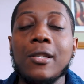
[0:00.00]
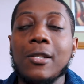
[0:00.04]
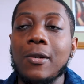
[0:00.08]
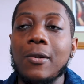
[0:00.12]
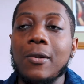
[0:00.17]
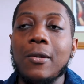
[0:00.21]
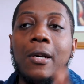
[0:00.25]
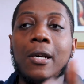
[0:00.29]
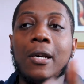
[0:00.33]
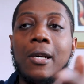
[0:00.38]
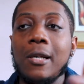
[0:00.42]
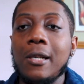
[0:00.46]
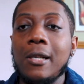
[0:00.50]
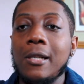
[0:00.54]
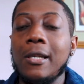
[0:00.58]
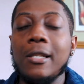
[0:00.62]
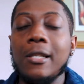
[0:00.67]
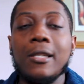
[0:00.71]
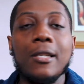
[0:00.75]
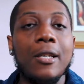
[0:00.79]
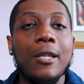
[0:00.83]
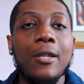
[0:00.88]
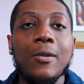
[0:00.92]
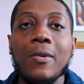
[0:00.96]
So
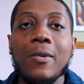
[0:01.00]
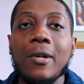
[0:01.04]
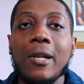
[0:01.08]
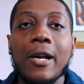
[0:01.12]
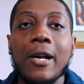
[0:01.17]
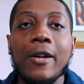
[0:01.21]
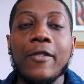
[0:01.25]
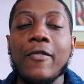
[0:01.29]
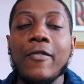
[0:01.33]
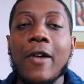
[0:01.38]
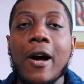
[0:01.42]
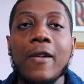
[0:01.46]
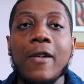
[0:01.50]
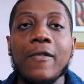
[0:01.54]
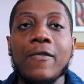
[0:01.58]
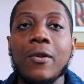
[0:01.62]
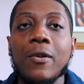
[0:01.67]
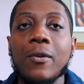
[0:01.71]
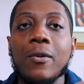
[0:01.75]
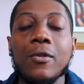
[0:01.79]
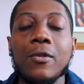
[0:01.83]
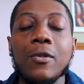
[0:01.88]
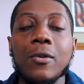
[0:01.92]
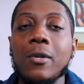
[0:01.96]
let's say you want like 5
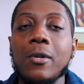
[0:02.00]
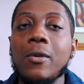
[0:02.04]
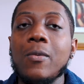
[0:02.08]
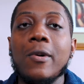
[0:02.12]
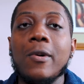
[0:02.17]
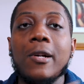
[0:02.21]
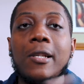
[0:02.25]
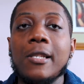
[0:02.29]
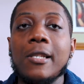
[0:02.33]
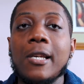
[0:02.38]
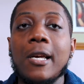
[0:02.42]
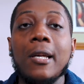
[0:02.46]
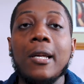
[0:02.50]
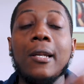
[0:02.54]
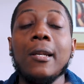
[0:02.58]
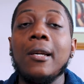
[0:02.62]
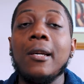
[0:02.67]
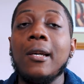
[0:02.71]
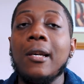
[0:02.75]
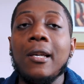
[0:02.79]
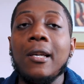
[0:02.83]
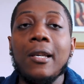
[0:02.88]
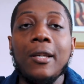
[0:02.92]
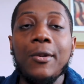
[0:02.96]
photos, or you want 10.
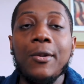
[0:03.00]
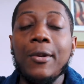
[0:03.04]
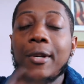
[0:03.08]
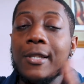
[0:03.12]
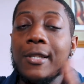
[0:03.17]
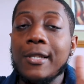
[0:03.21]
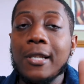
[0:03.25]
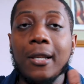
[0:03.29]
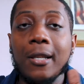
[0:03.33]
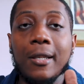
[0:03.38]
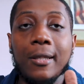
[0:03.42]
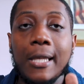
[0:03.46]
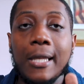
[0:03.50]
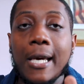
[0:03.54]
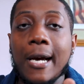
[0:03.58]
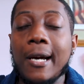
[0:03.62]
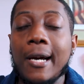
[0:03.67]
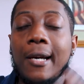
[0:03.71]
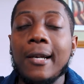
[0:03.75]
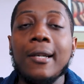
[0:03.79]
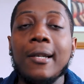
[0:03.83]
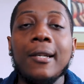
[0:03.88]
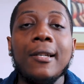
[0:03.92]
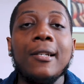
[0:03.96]
You can tell it
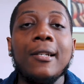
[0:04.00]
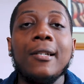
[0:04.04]
that.